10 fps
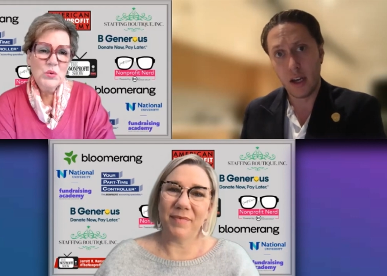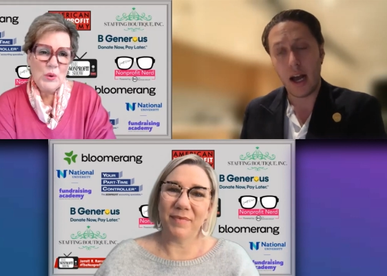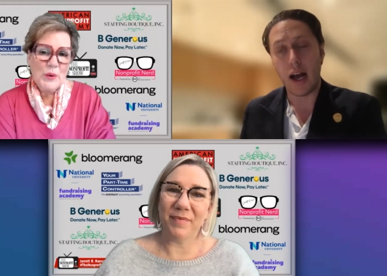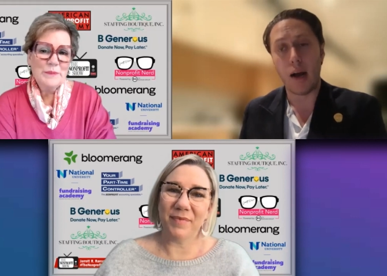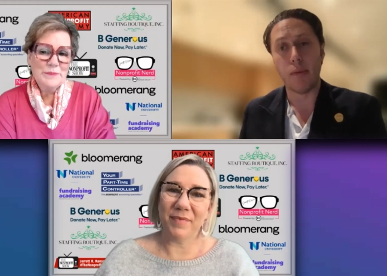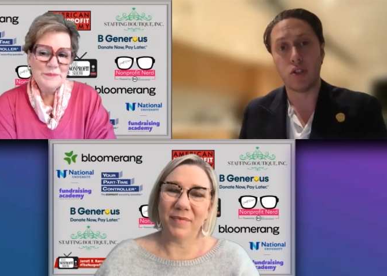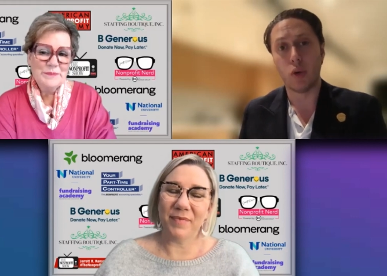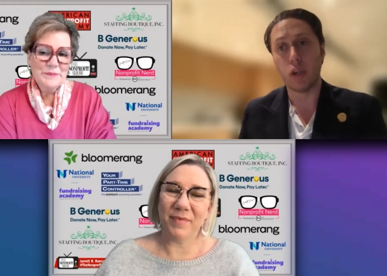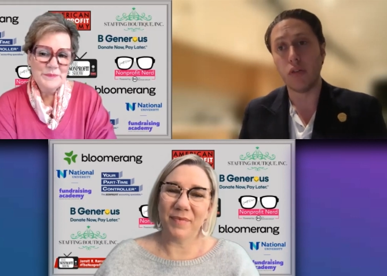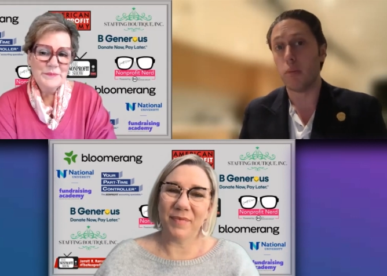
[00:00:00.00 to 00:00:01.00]
Speaker 1: Um, and
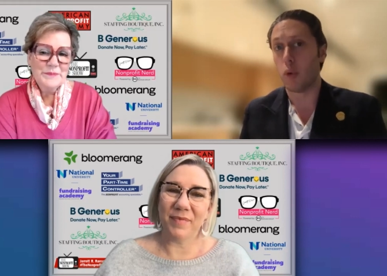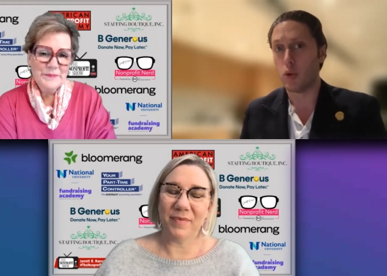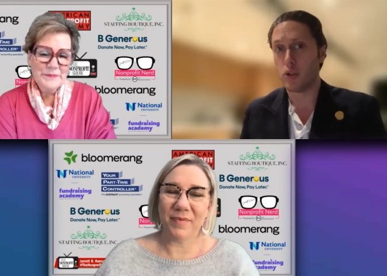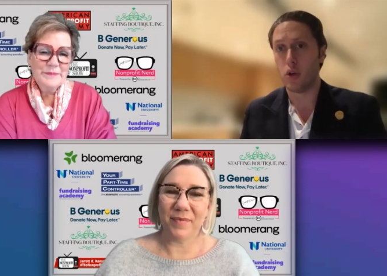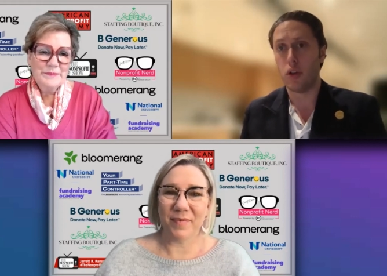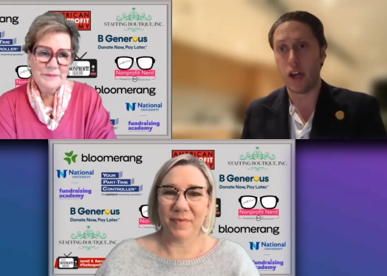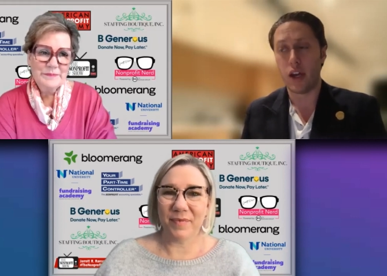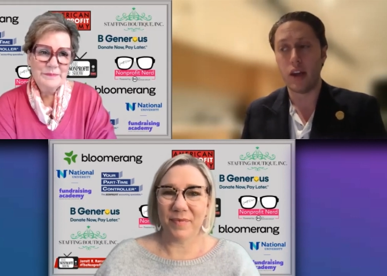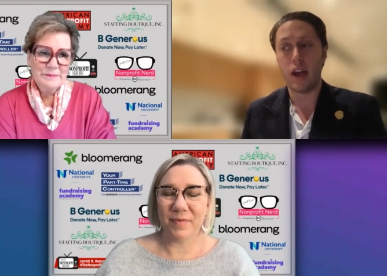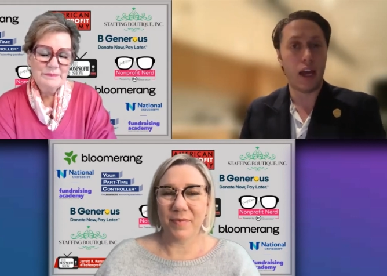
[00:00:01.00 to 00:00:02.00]
so, even more so
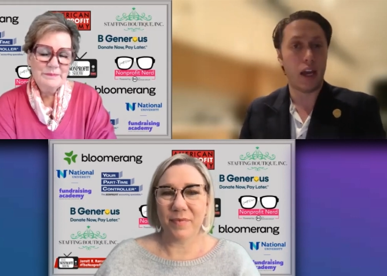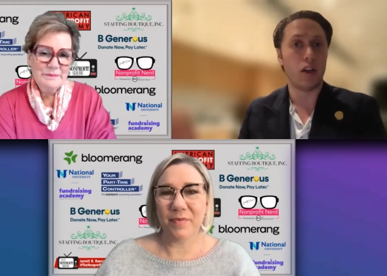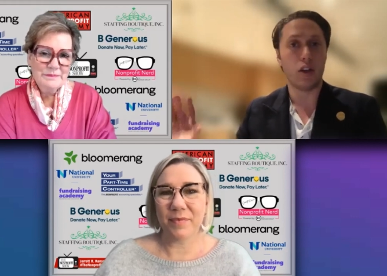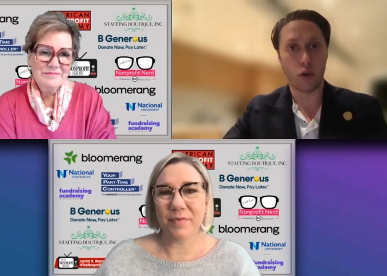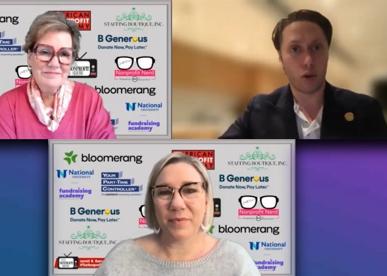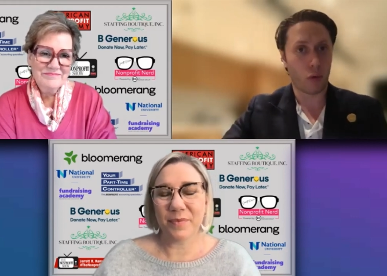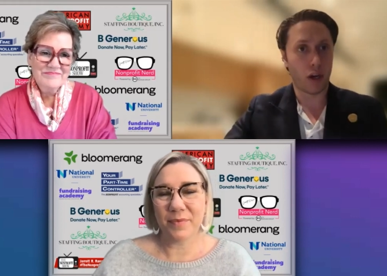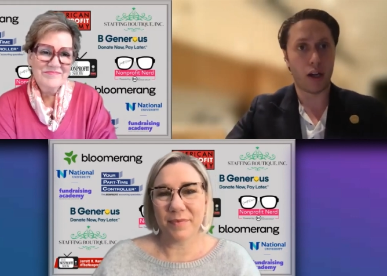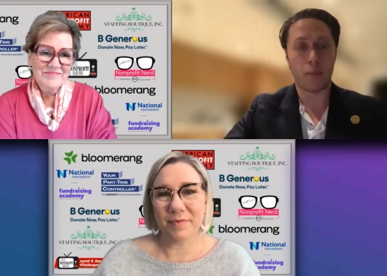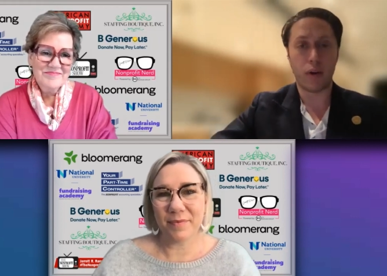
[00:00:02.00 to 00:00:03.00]
than, hey, you're a
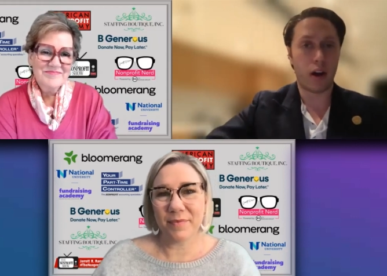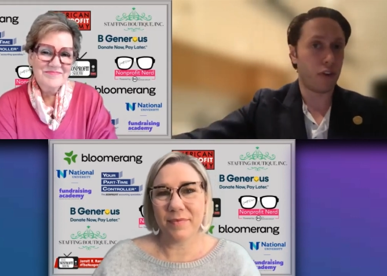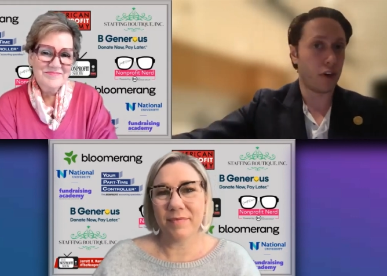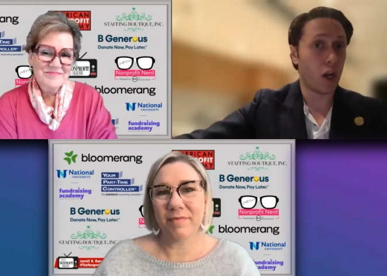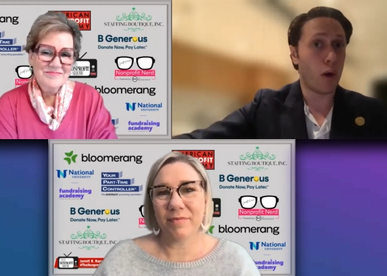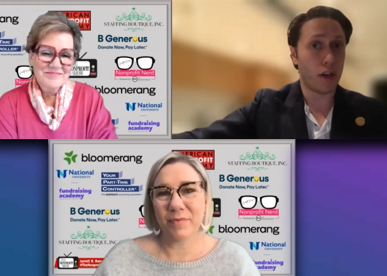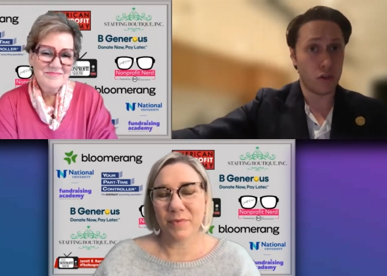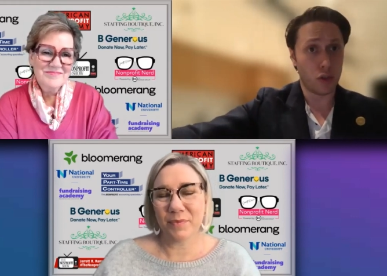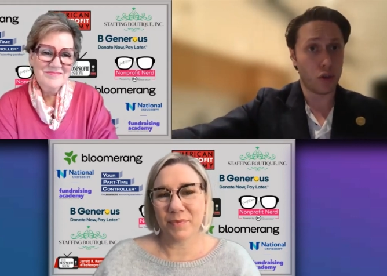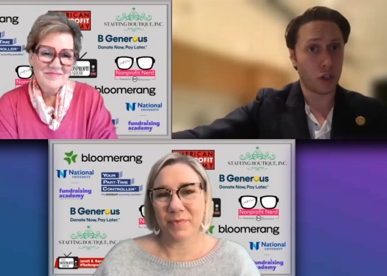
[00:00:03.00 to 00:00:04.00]
great nonprofit, go out
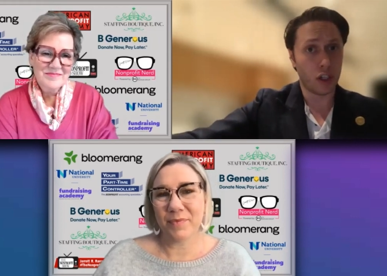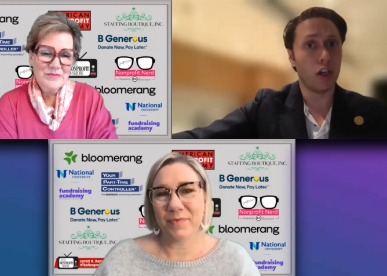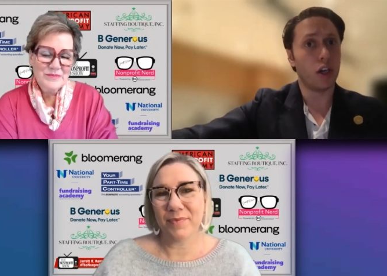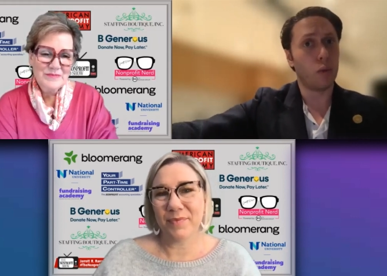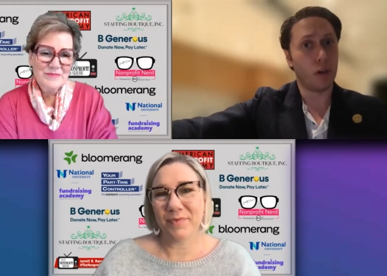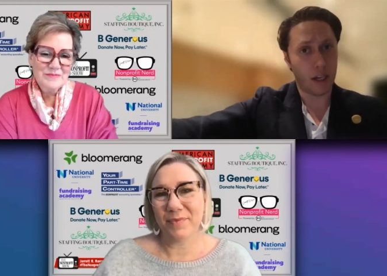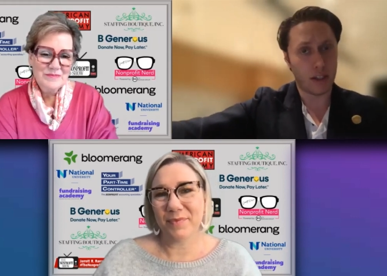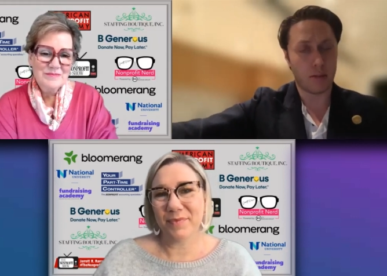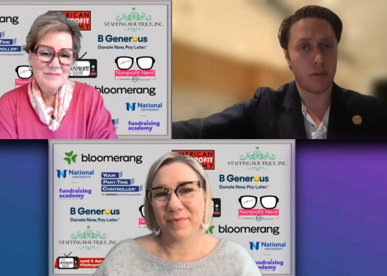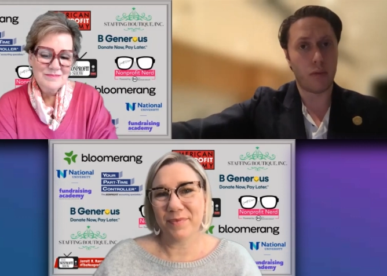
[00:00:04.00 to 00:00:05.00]
and do your good, where,
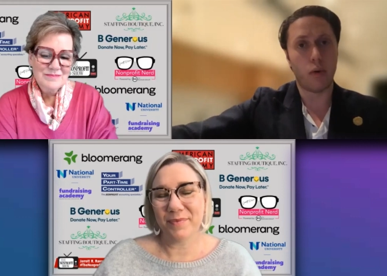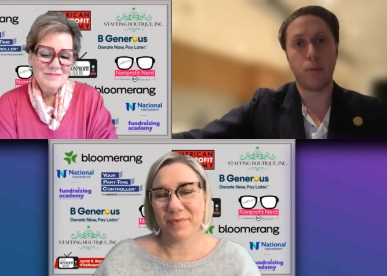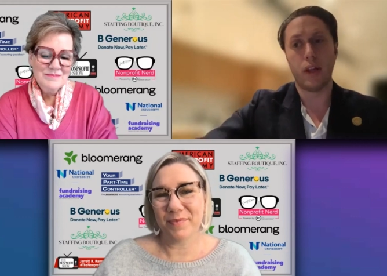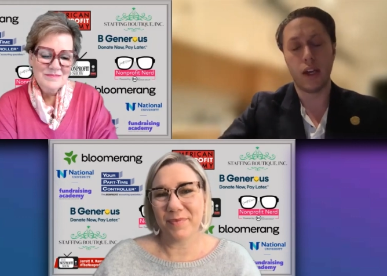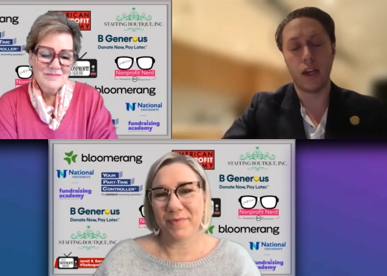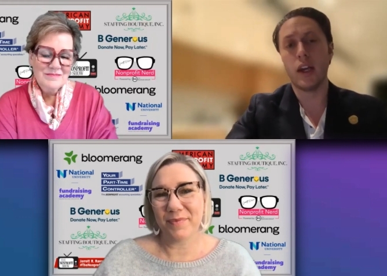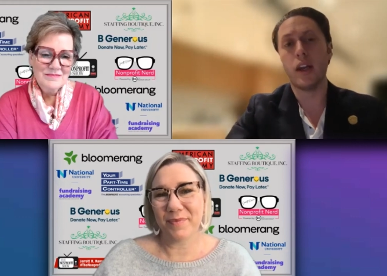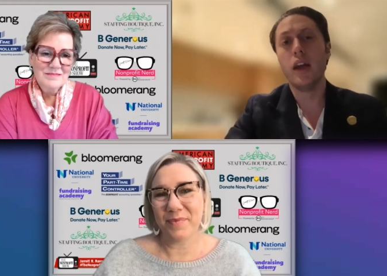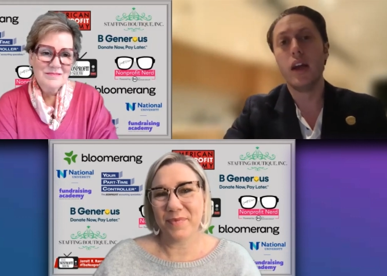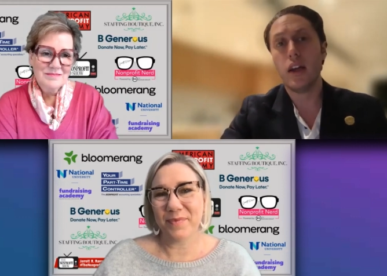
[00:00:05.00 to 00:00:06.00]
yes, some of that will play
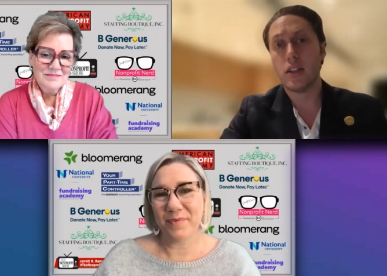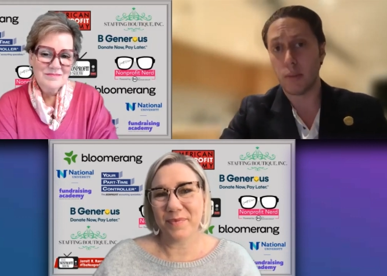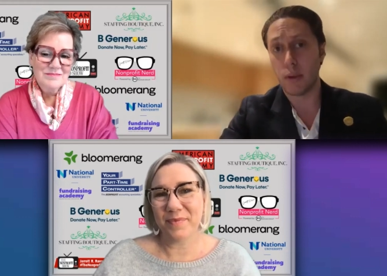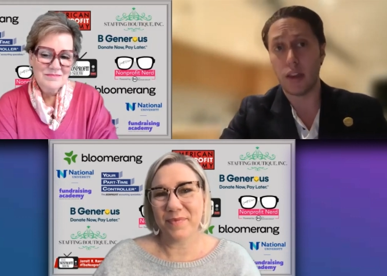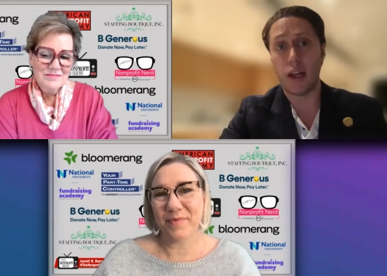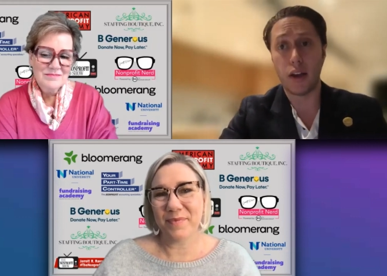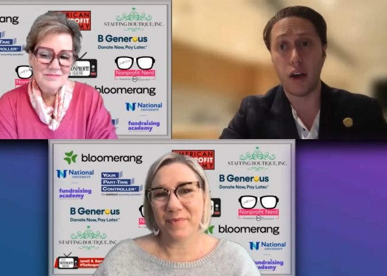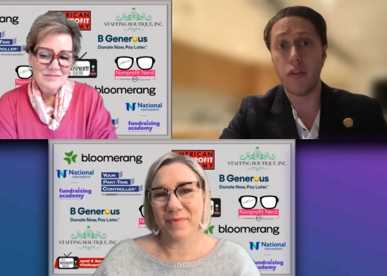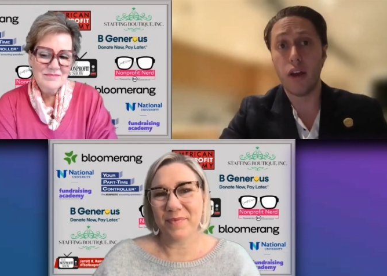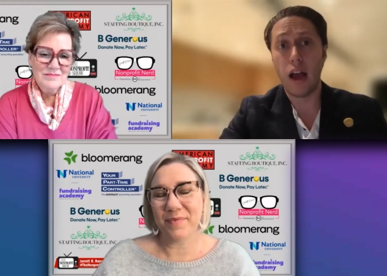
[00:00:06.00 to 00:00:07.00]
in, it's going to be a lot
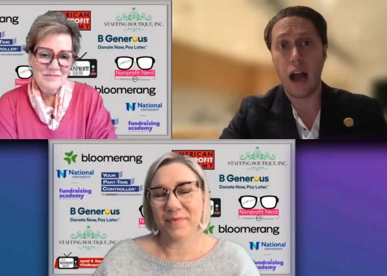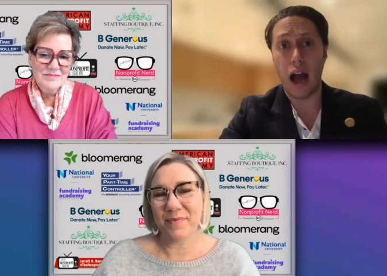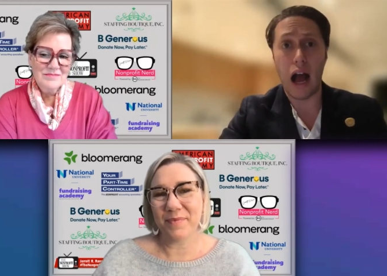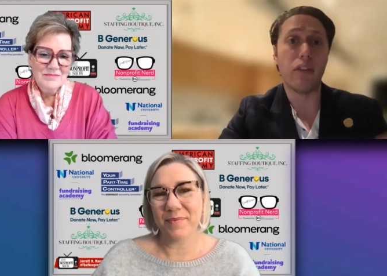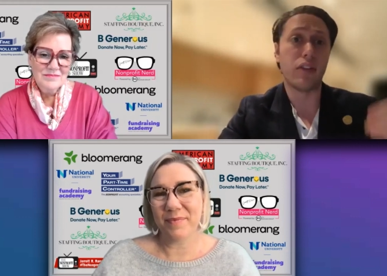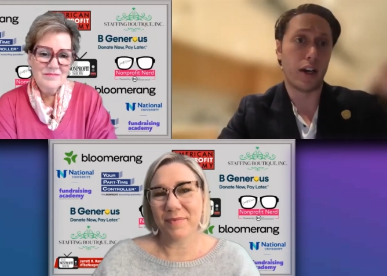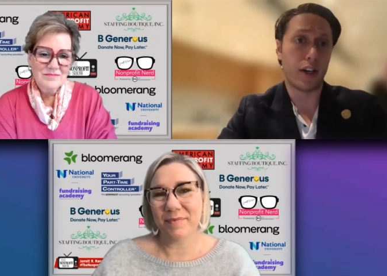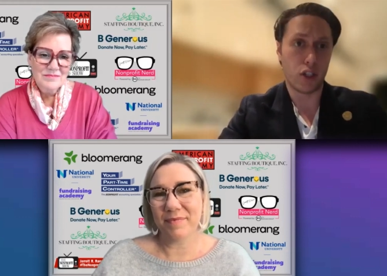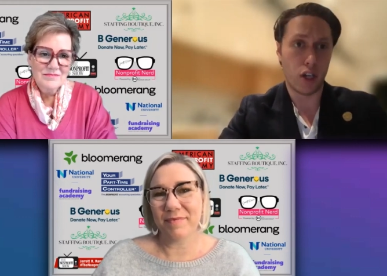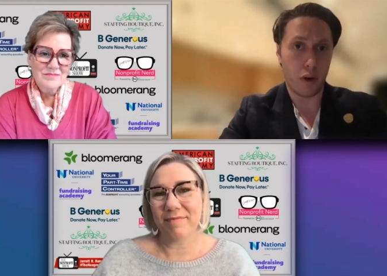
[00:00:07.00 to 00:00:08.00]
of, I've got
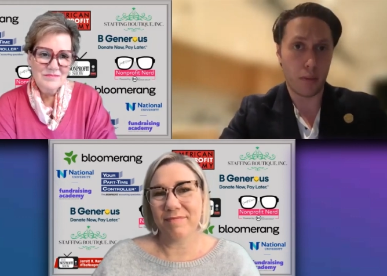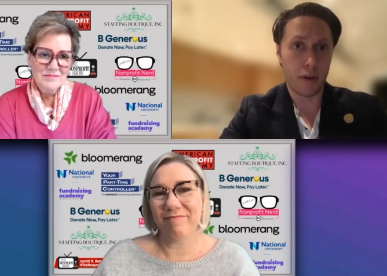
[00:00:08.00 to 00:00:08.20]
to show up